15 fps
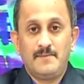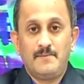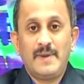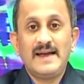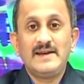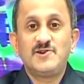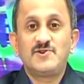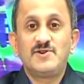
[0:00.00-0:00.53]

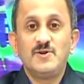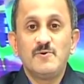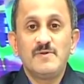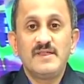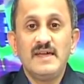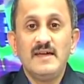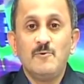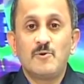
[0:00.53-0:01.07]
by
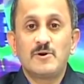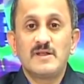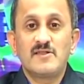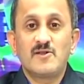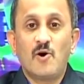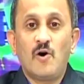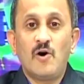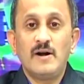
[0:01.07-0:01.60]
introducing what is
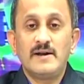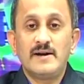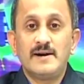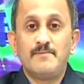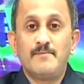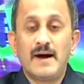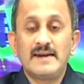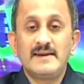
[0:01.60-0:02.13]
called a
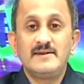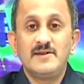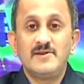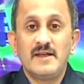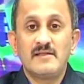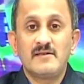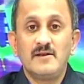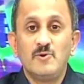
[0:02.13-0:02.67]

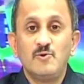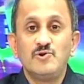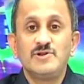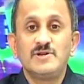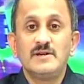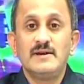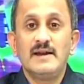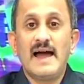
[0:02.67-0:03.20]

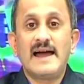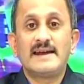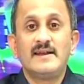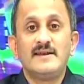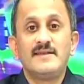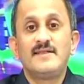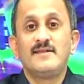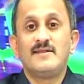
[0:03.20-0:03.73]
multi-resolution
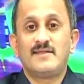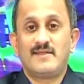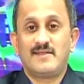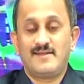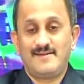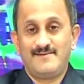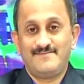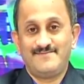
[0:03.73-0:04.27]

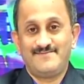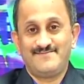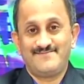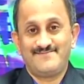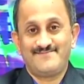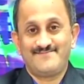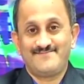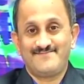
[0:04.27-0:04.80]
analysis
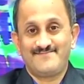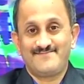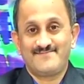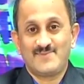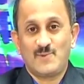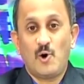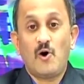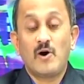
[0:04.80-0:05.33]

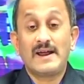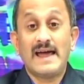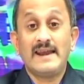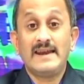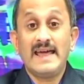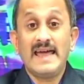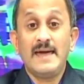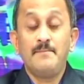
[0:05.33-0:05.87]
or
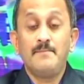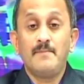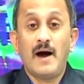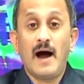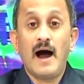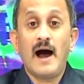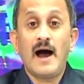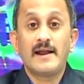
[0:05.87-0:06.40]
an
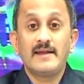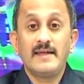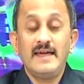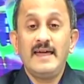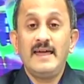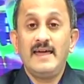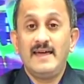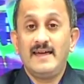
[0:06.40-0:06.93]

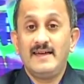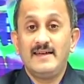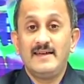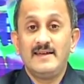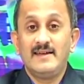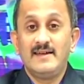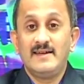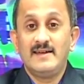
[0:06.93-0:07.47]
MRA,
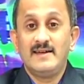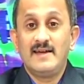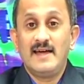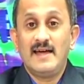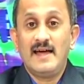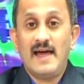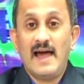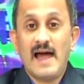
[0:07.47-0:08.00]

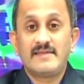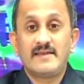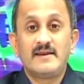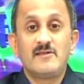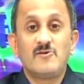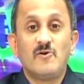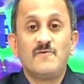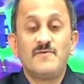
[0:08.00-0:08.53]
as it
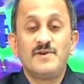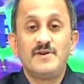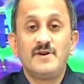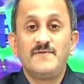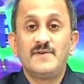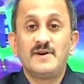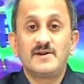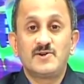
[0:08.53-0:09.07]
is often
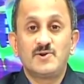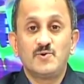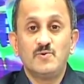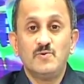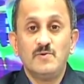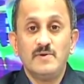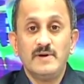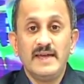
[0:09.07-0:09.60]
referred
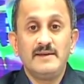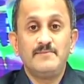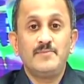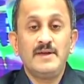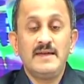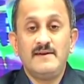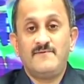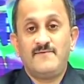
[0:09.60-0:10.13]
to in
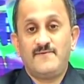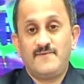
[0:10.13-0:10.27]
brief.